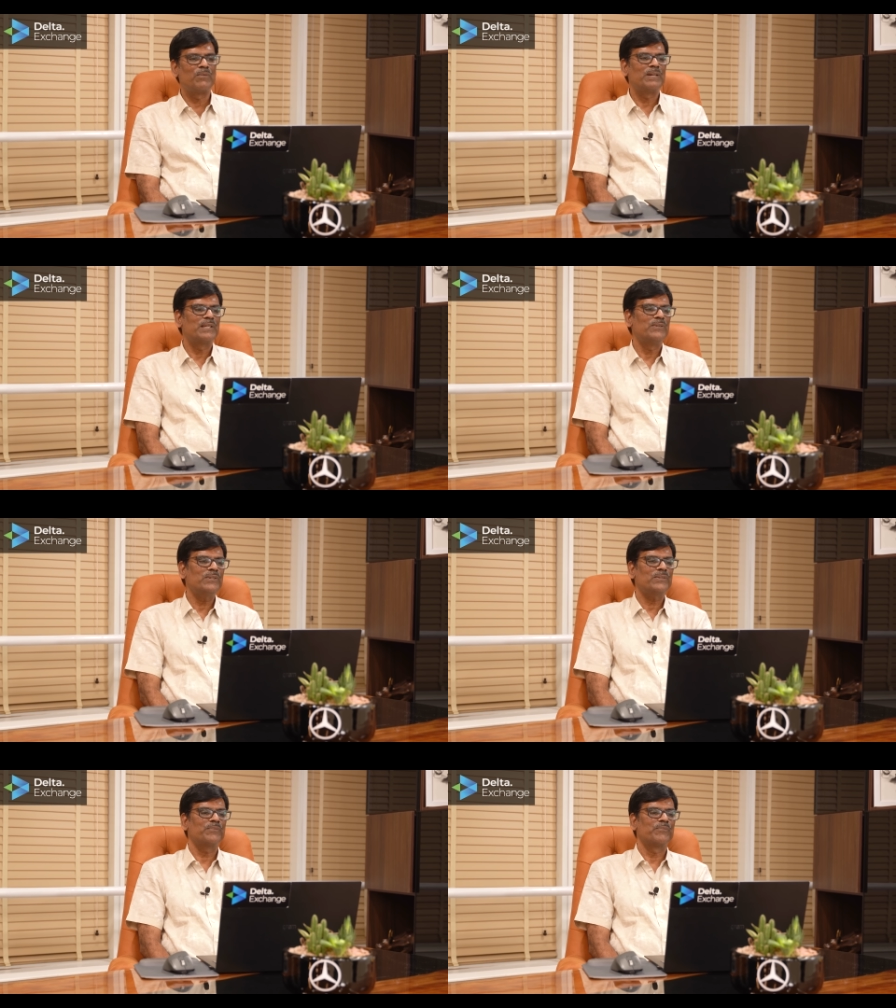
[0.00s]
global
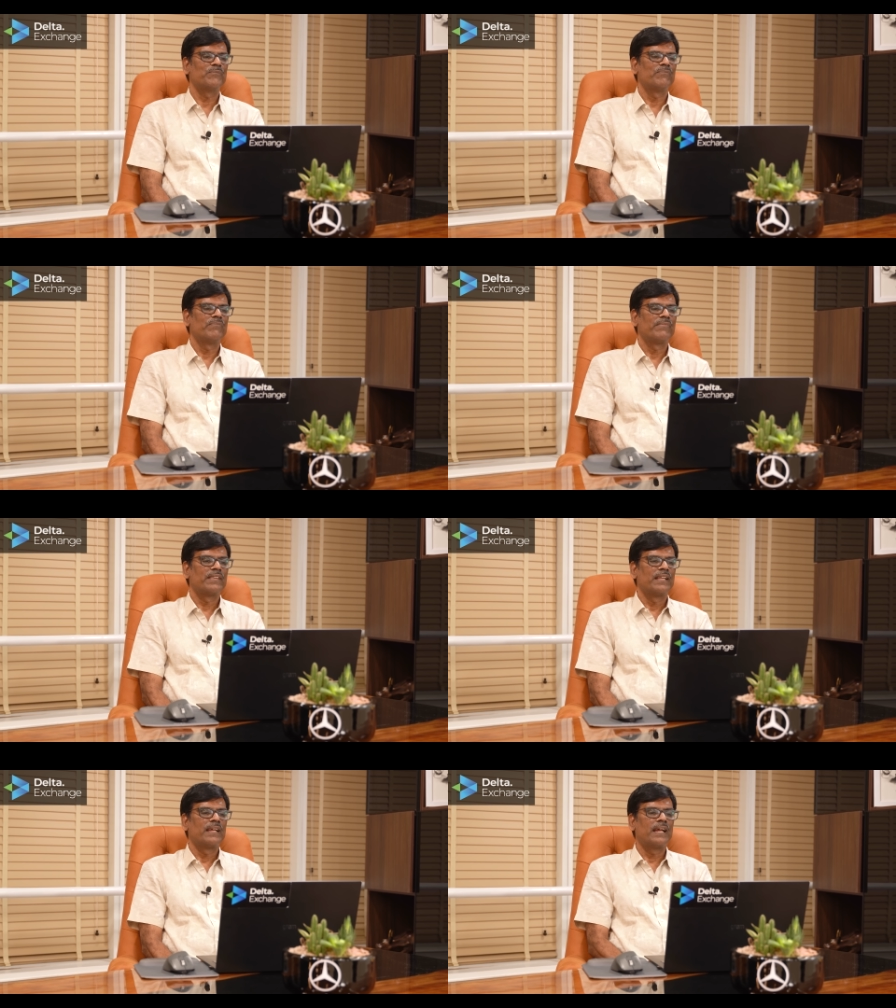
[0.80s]
cues.
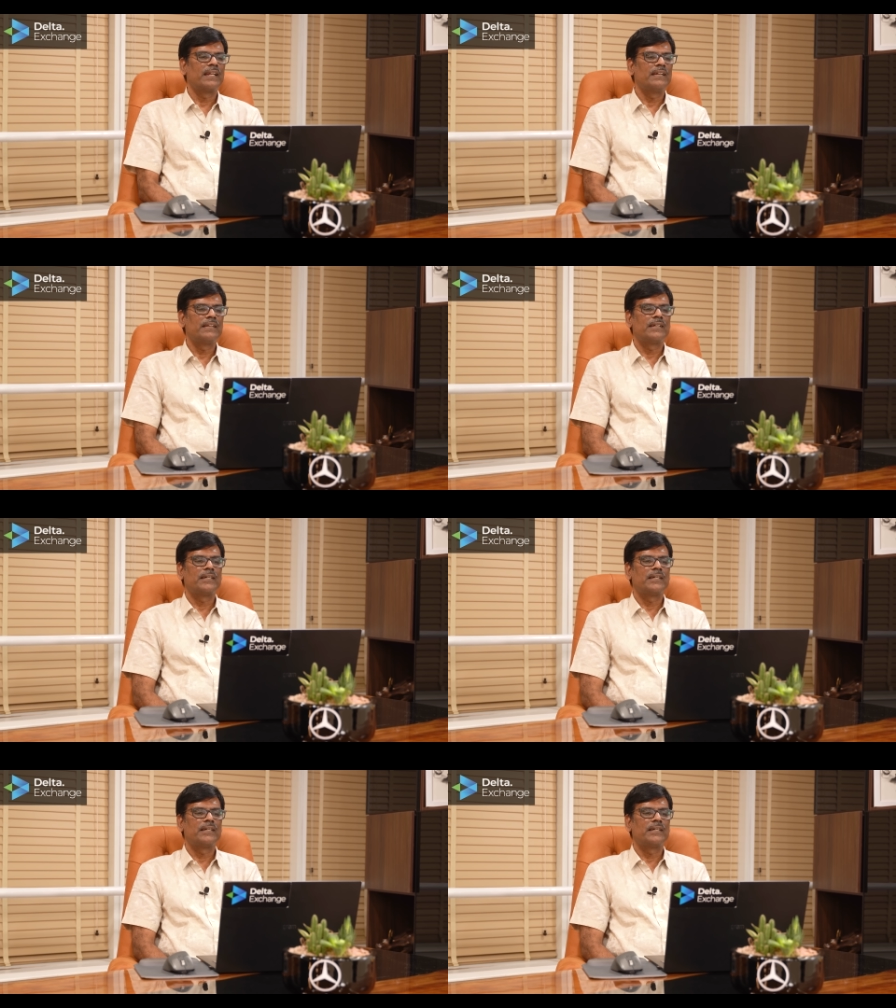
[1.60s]
And